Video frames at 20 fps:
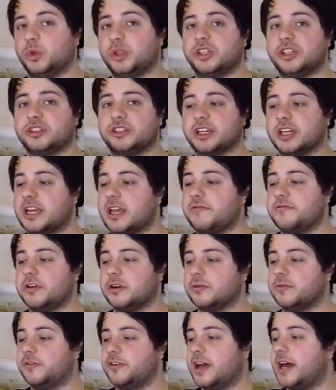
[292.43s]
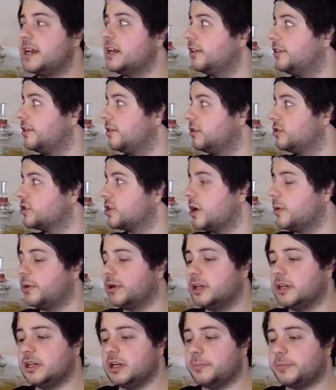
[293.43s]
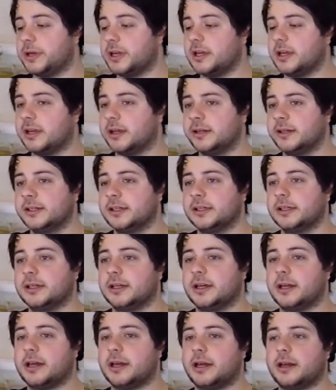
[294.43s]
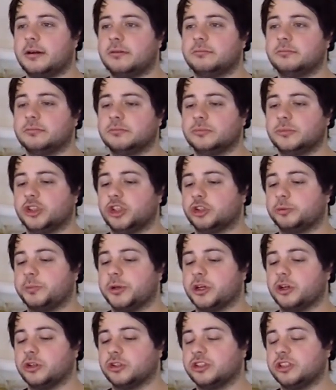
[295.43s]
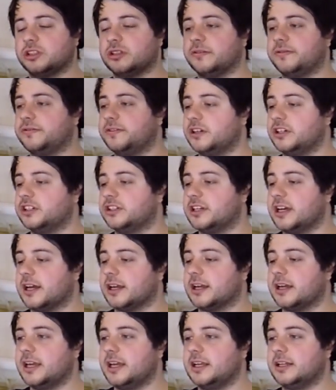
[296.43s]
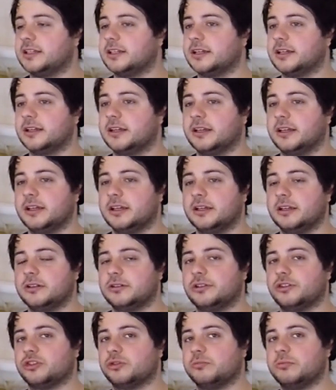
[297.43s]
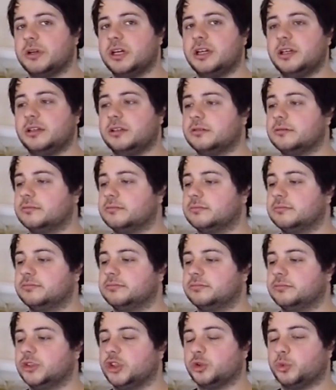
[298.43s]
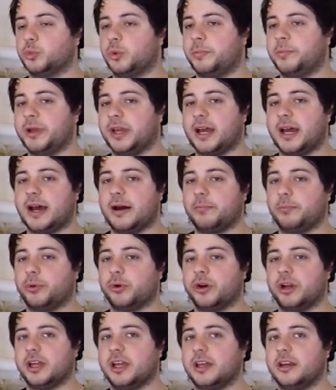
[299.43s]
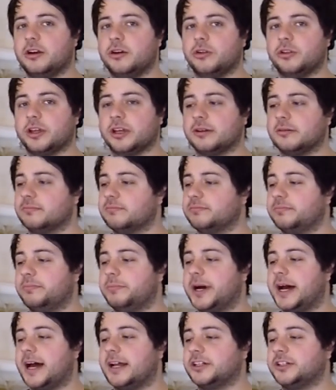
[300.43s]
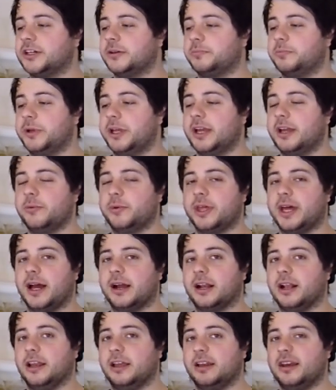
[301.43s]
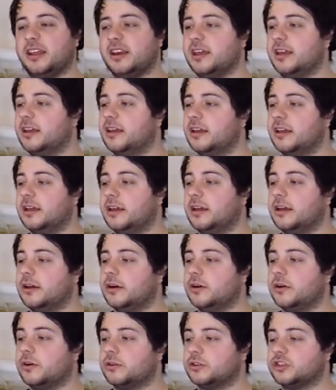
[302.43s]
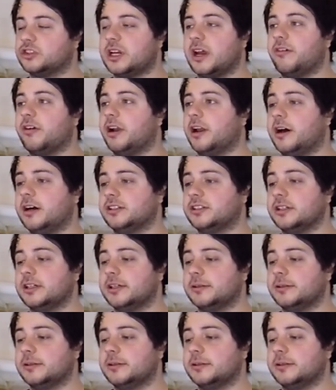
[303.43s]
is a given for anything that's going in your beer. Just because it's a fish tank heater doesn't mean just whip it out, put it in another batch of beer without cleaning it or sterilising